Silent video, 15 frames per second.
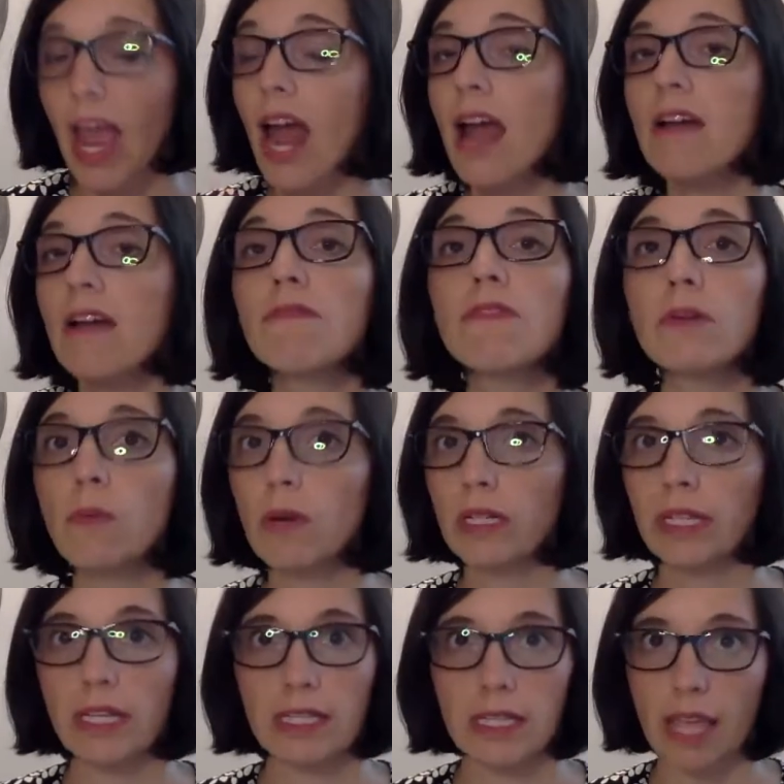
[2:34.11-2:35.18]
Everyone
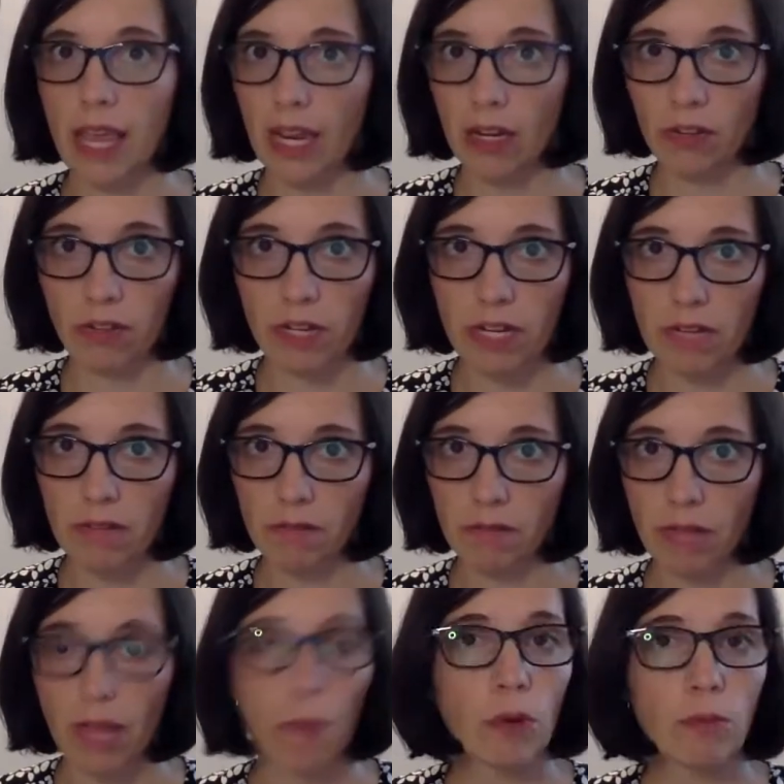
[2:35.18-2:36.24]
gets angry
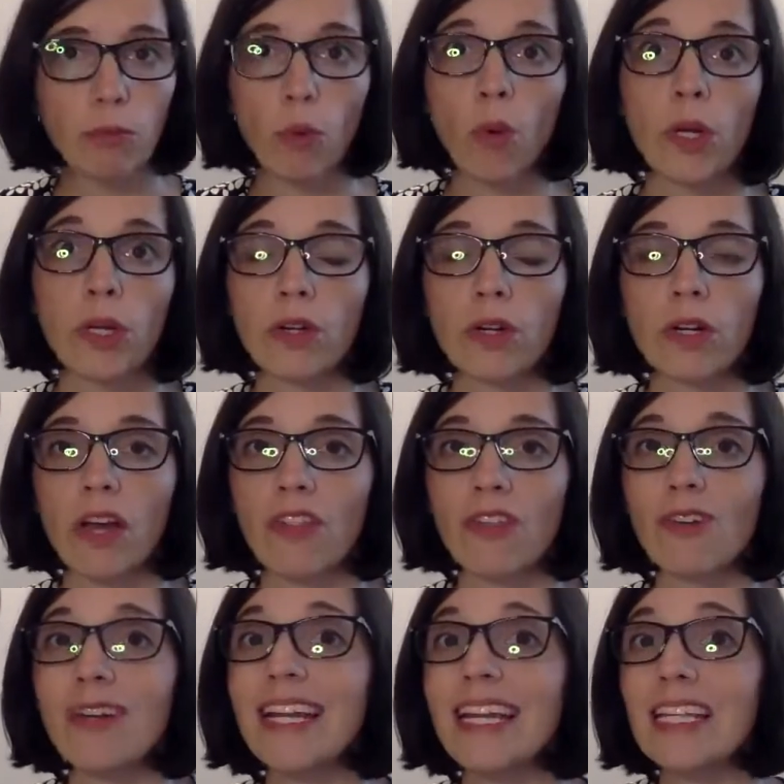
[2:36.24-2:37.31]
at one point or
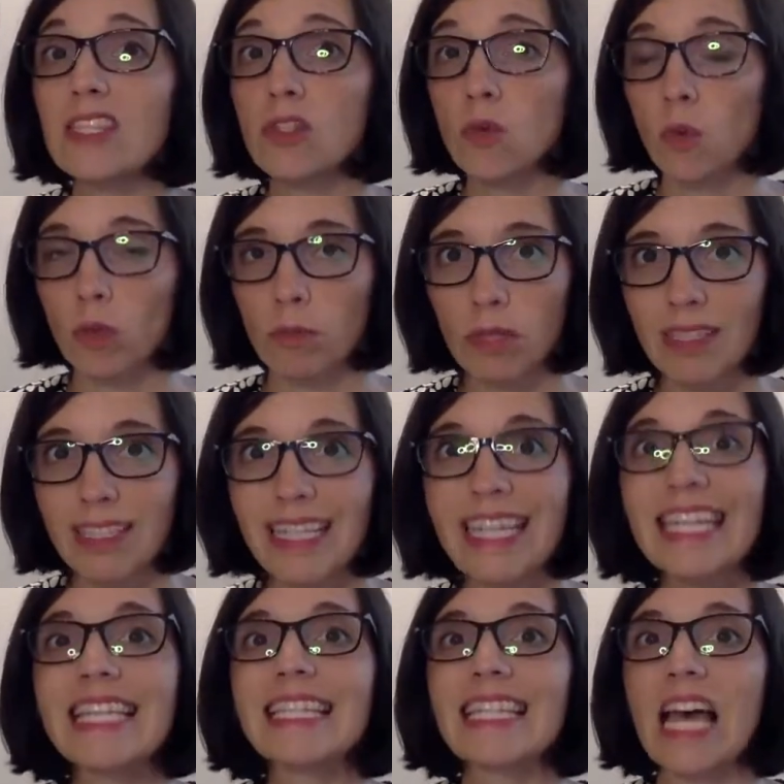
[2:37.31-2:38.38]
another. It's normal,
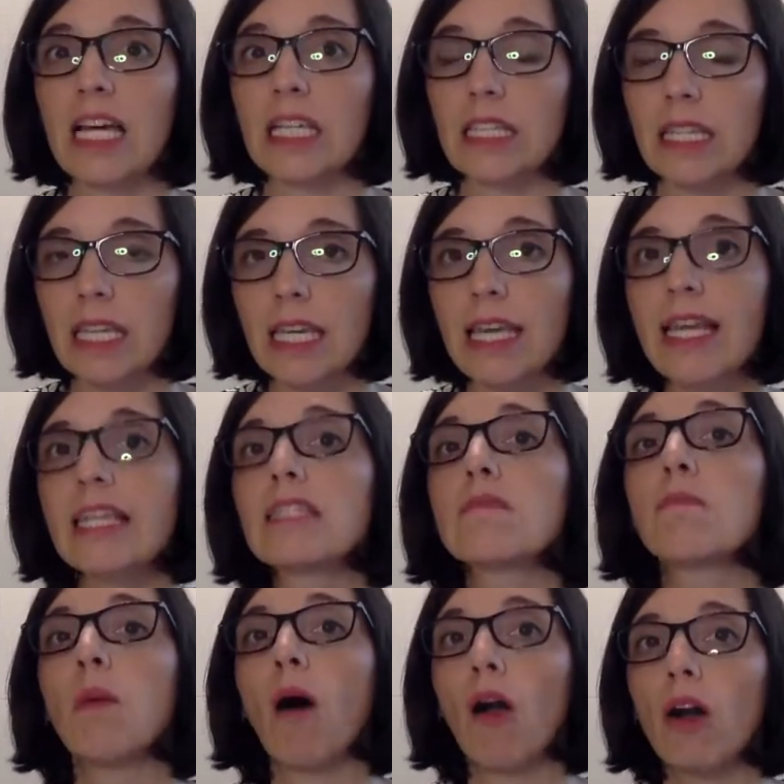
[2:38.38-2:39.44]
it's healthy, it's
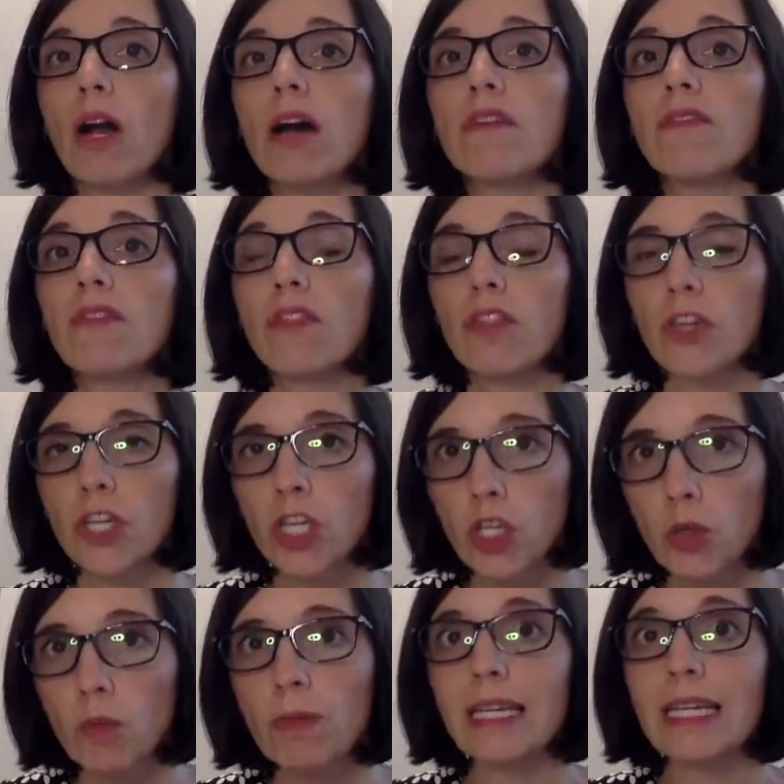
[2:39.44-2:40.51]
part of the
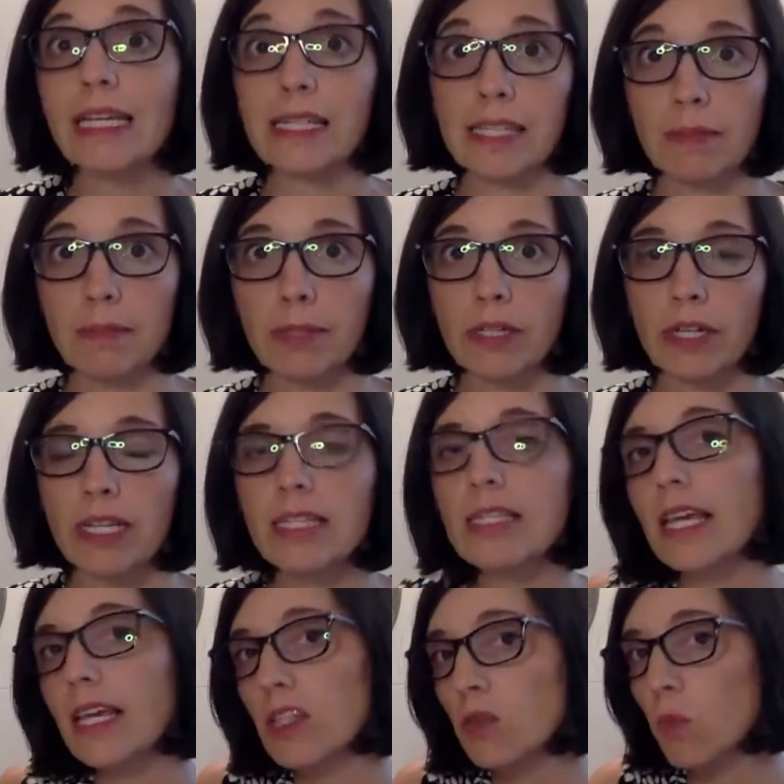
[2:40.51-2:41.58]
human experience.
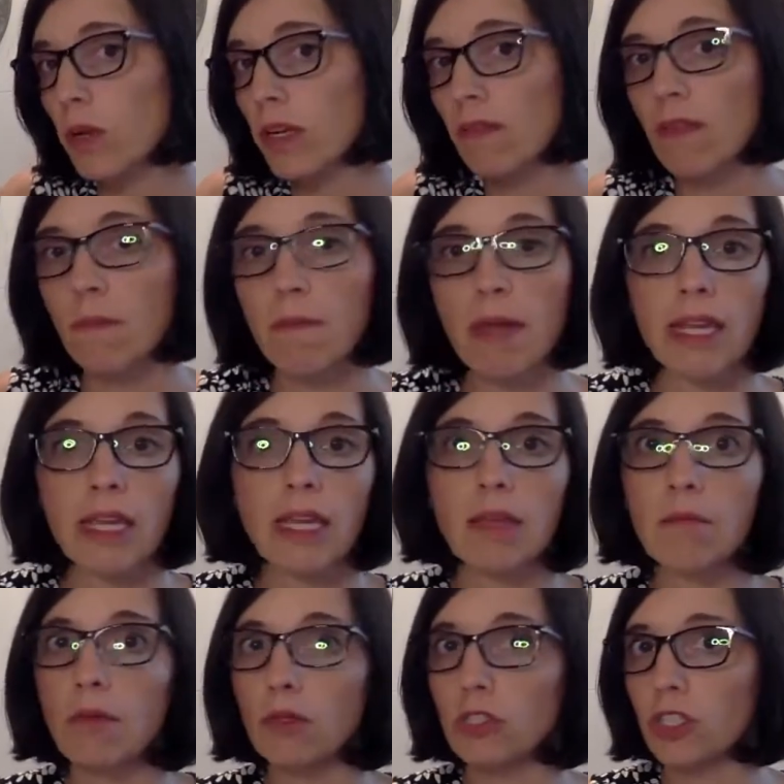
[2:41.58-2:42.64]
It's one of the many
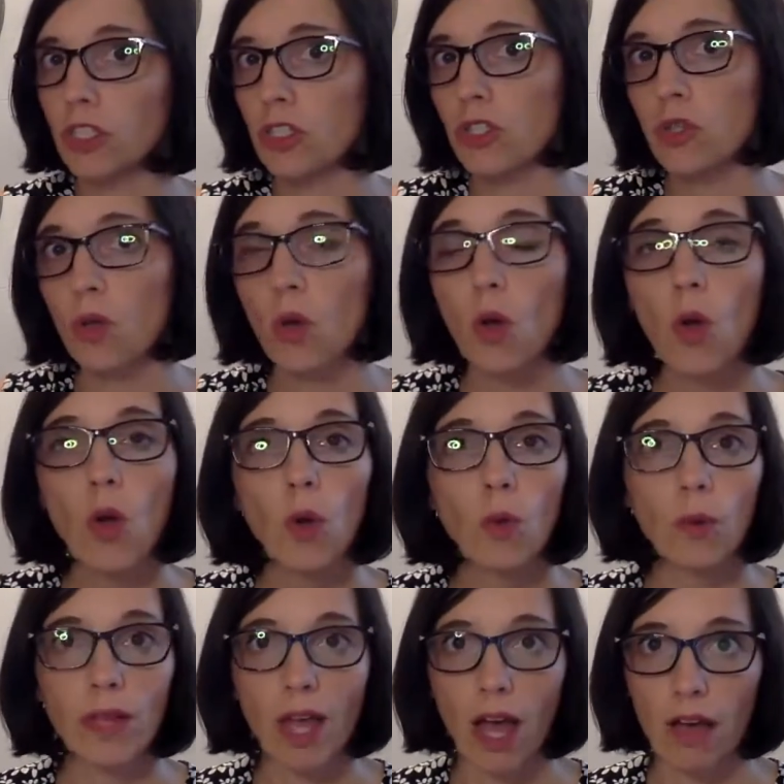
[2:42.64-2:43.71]
emotions
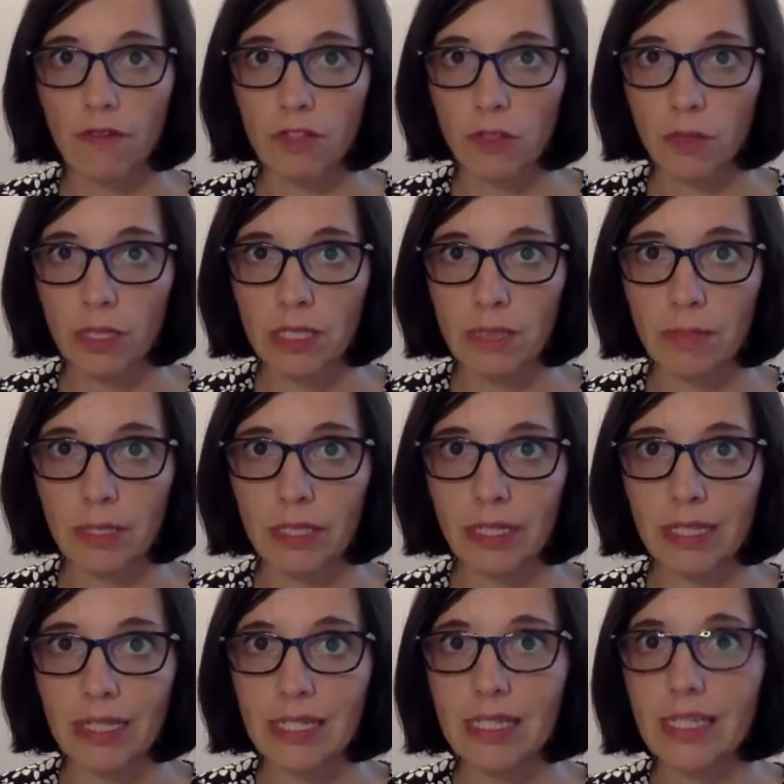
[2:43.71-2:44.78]
we have to
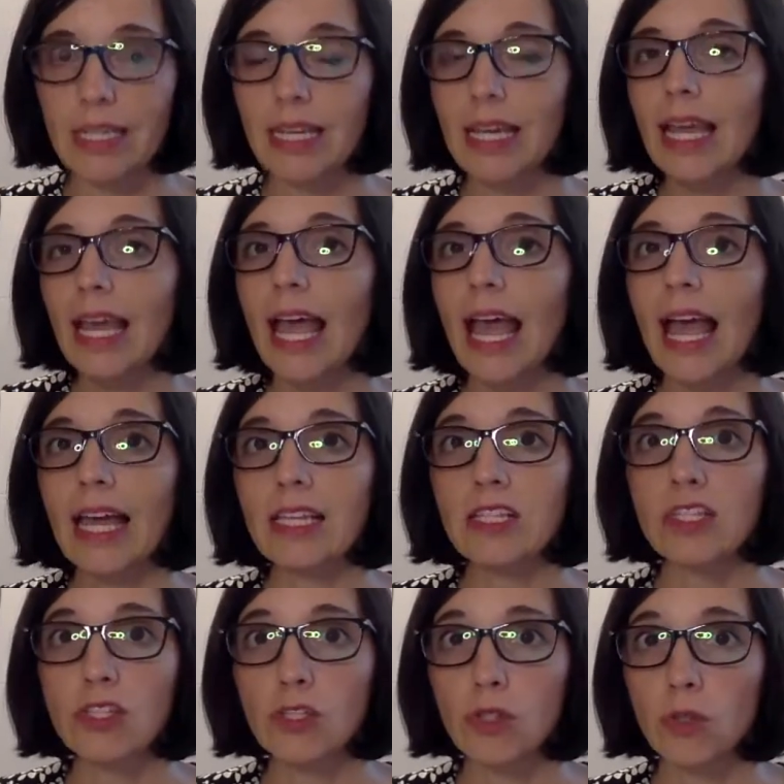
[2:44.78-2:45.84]
experience
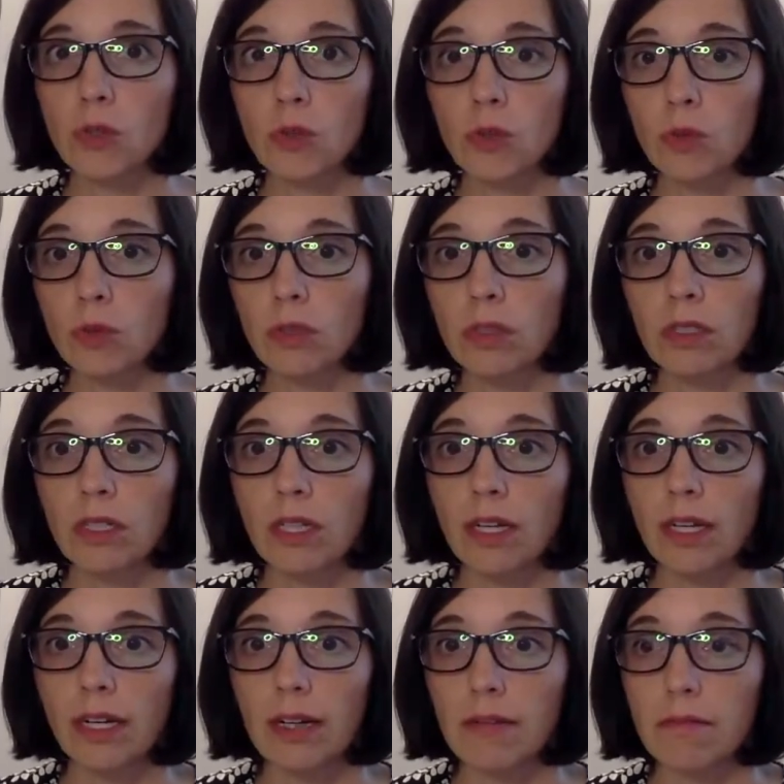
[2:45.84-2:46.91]
and to
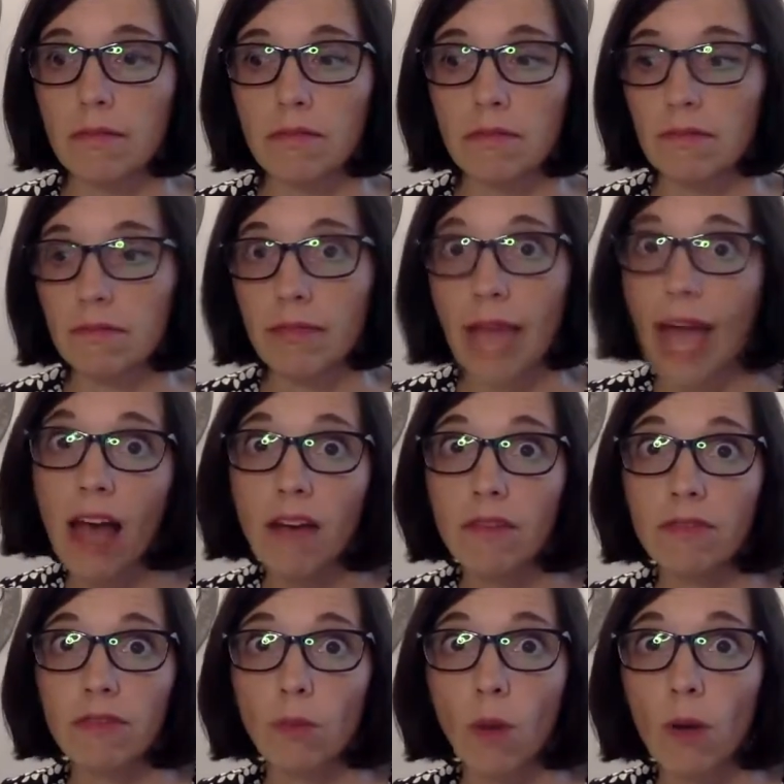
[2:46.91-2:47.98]
um, have
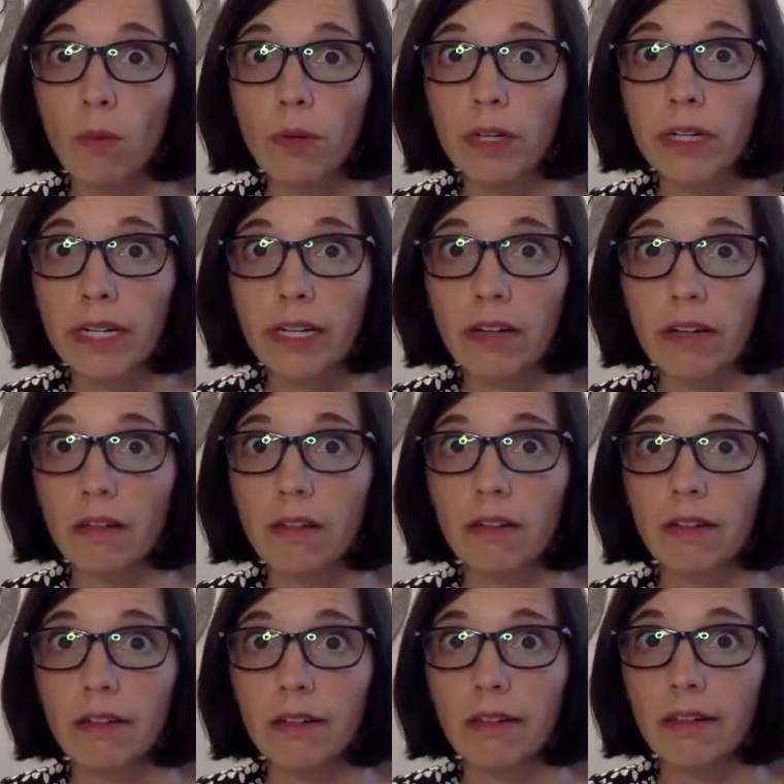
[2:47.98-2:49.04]
while we're here
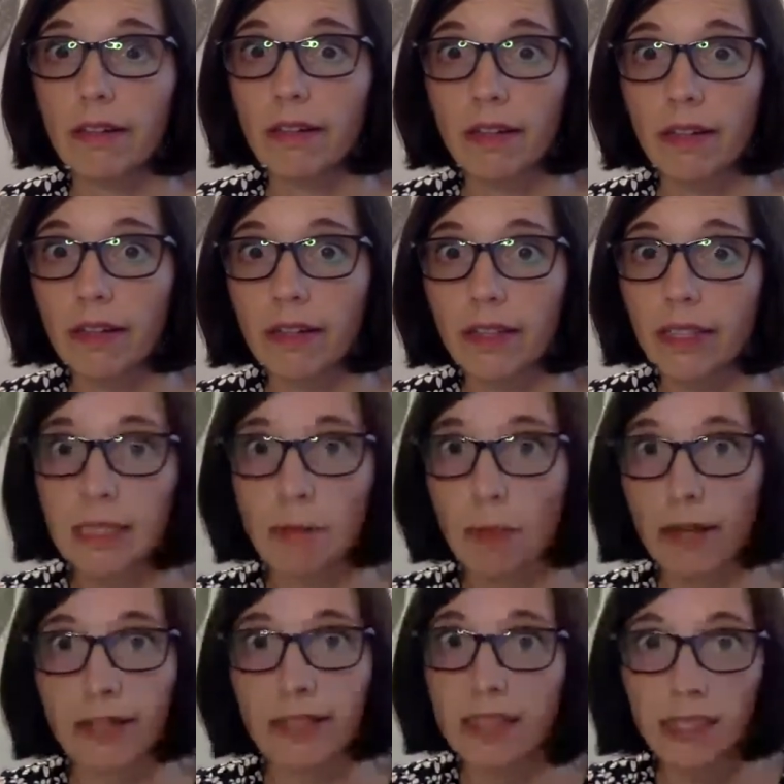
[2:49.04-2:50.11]
in these
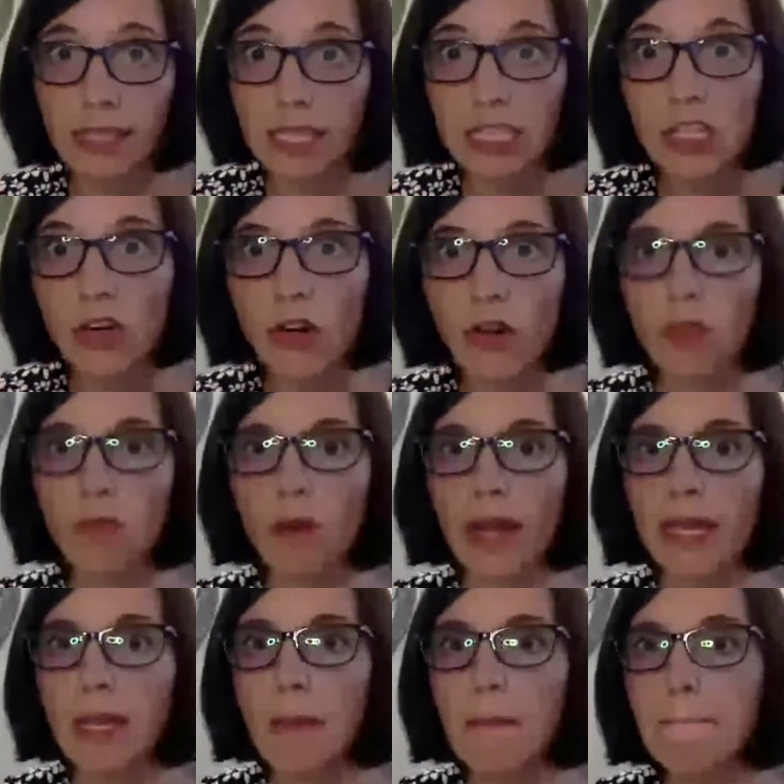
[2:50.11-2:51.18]
bodies on this earth, right?